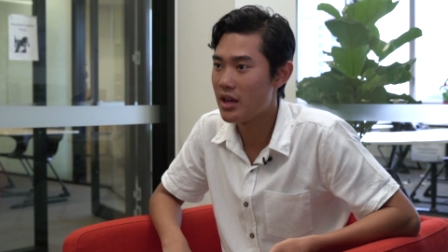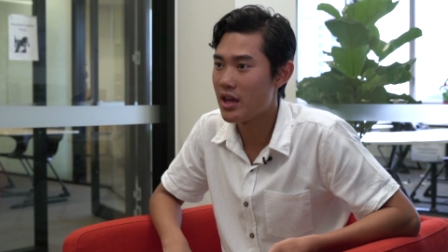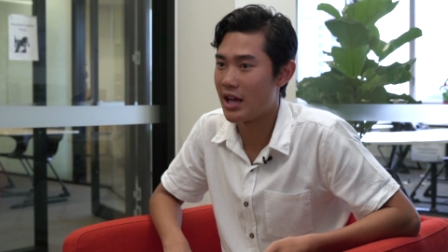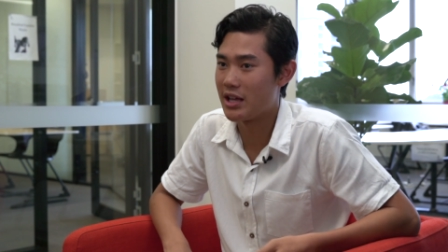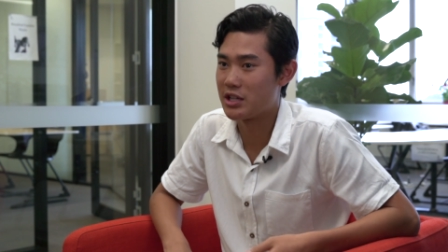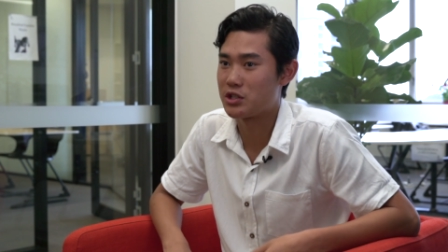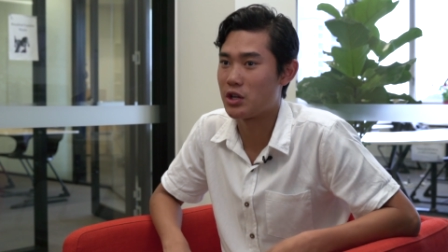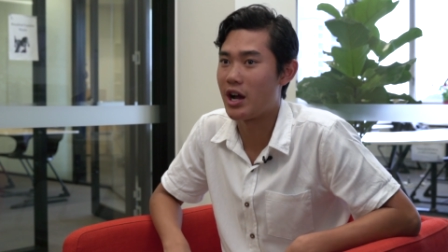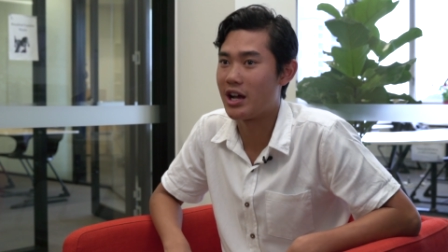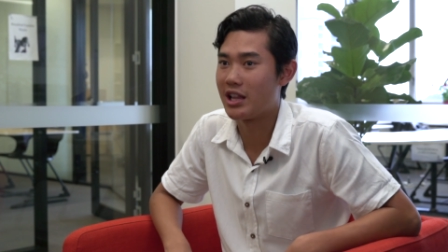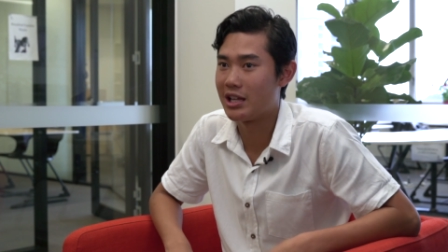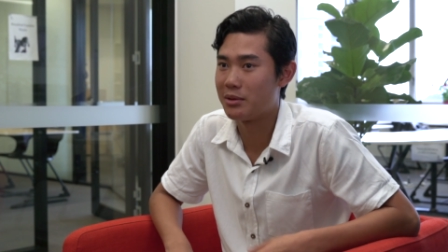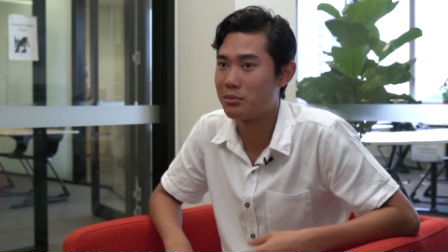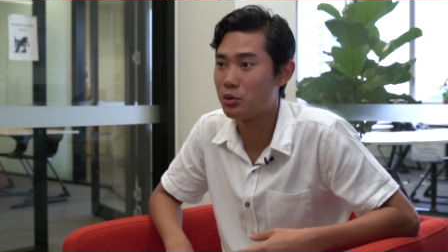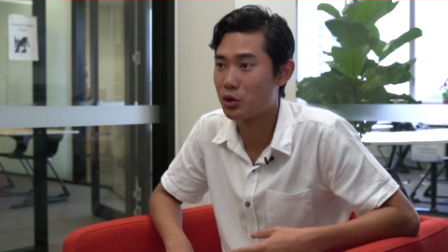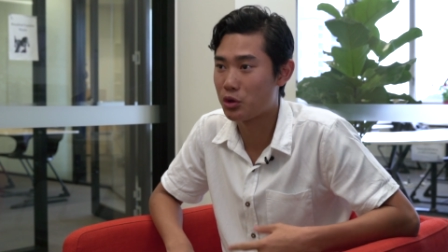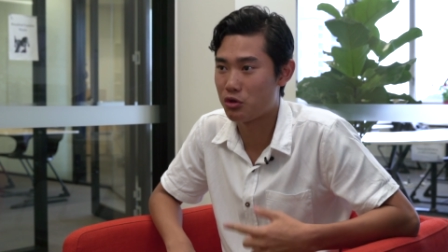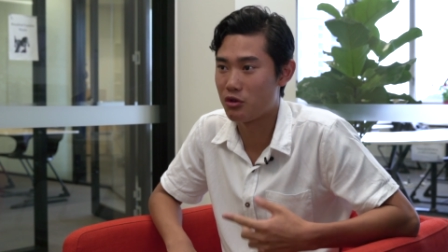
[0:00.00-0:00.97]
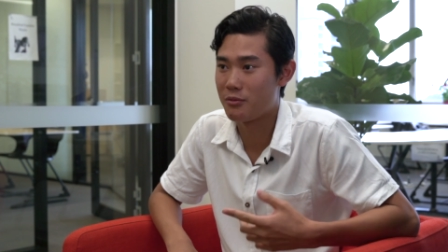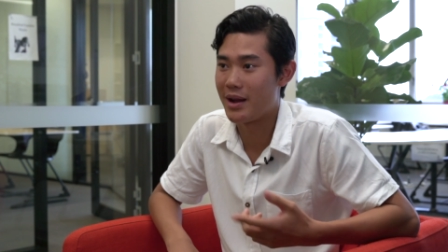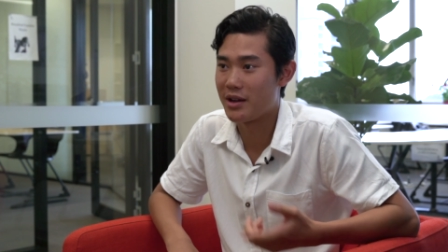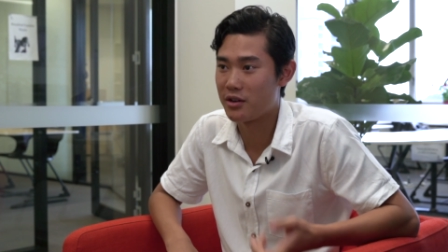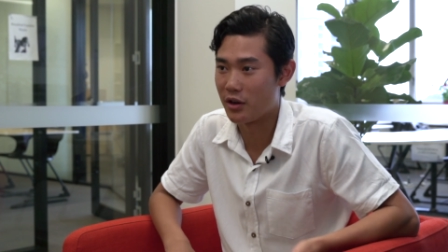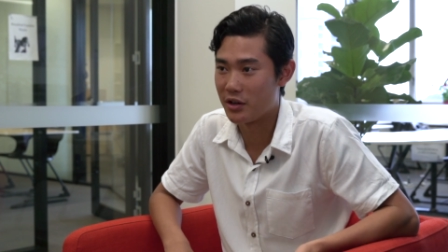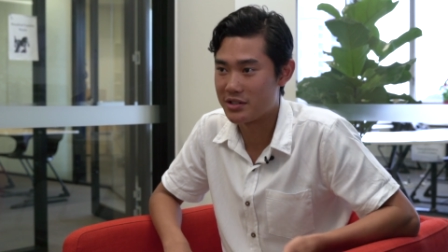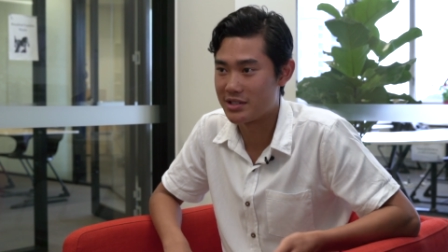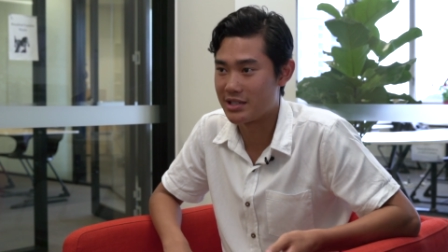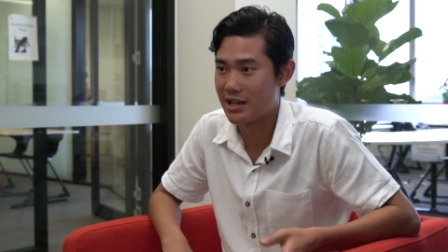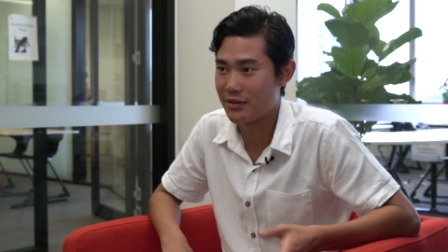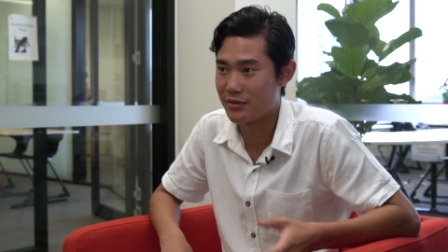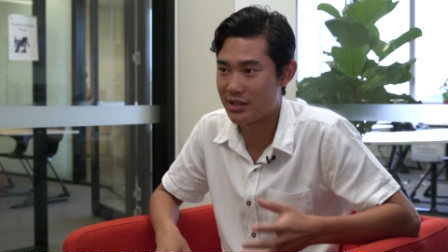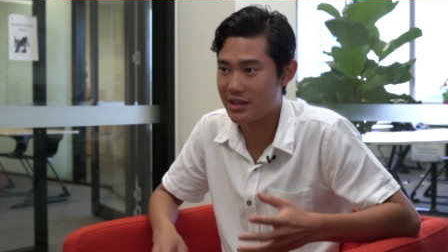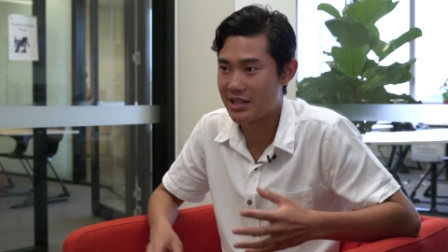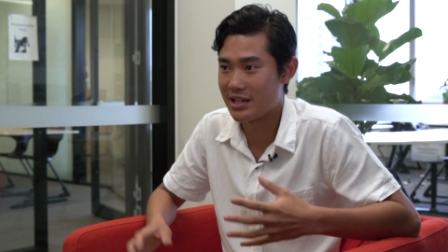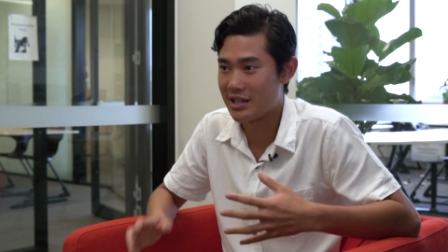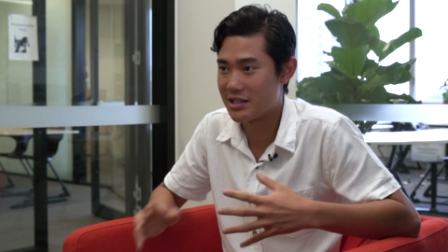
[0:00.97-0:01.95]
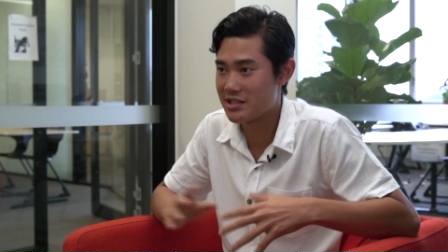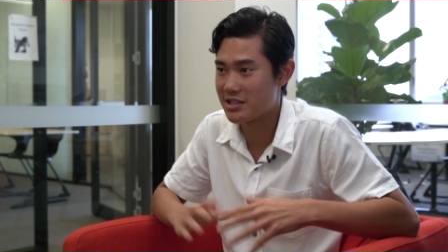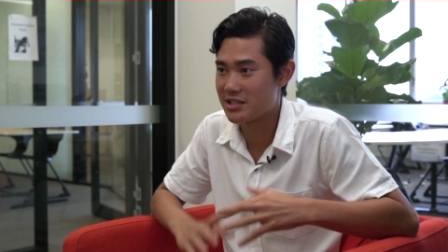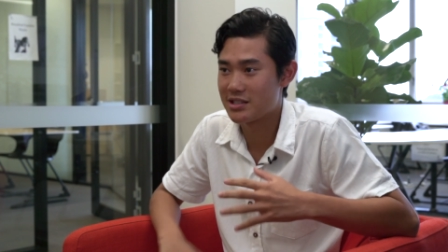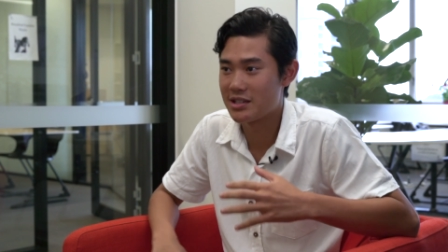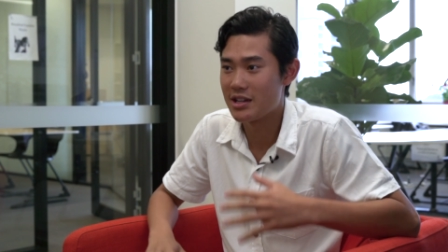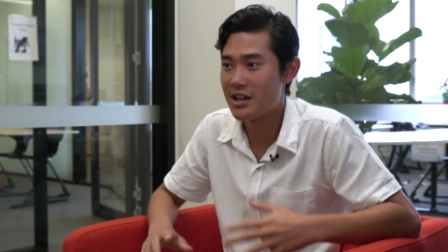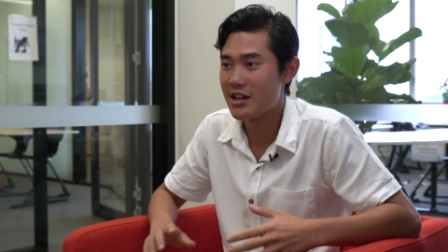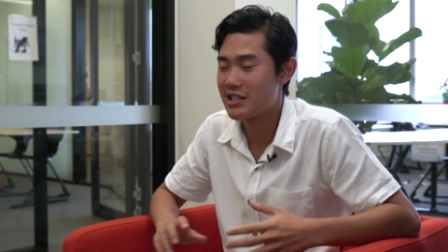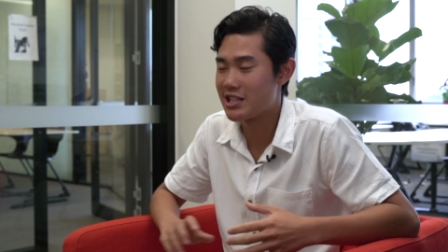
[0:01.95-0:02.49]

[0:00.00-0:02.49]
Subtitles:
And so I let him look through my notes and everything and just